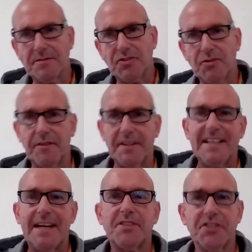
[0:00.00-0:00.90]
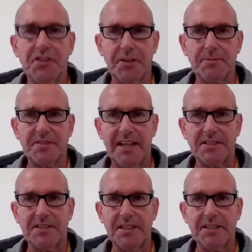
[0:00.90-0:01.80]
sort of adapt to
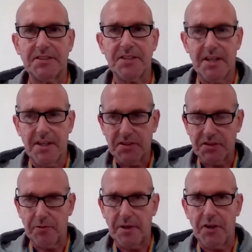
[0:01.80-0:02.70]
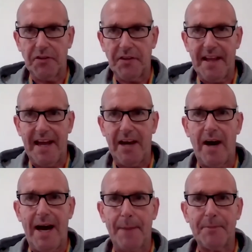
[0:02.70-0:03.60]
circumstances. So uh, now
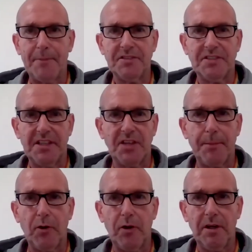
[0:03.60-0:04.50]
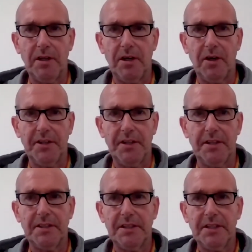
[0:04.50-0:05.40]
what happens is I put uh, on a,
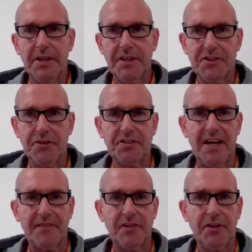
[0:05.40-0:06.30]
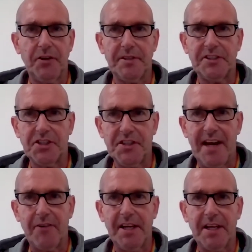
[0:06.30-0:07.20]
a, Tuesday afternoon a
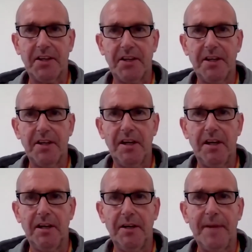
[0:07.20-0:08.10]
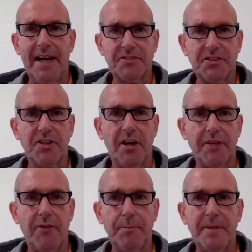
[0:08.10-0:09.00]
generic um, how to start
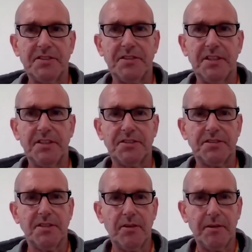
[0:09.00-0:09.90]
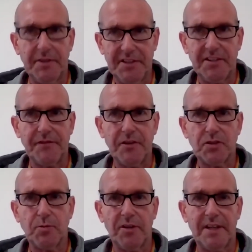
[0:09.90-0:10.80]
your own business. We did the
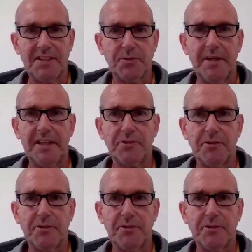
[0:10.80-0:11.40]
first one last week, so